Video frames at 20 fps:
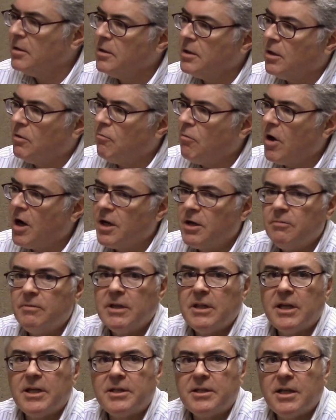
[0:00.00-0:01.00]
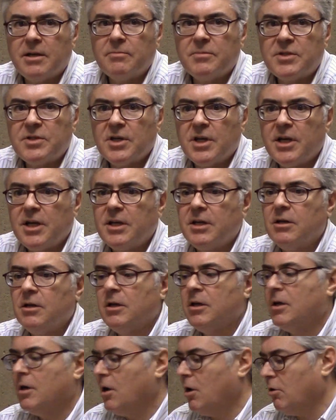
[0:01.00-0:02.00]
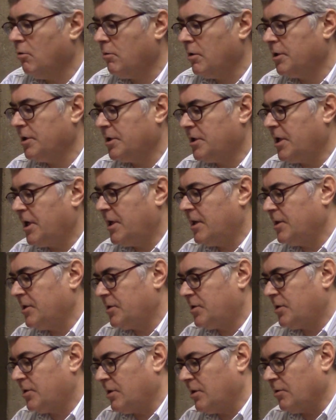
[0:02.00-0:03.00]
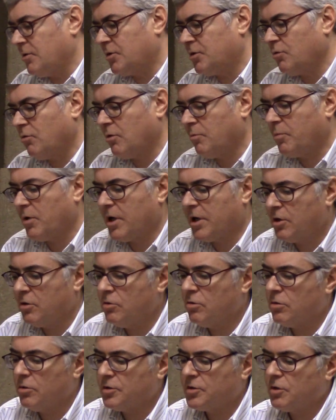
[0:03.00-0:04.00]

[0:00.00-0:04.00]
Why do we let them say, the data is stored by Google,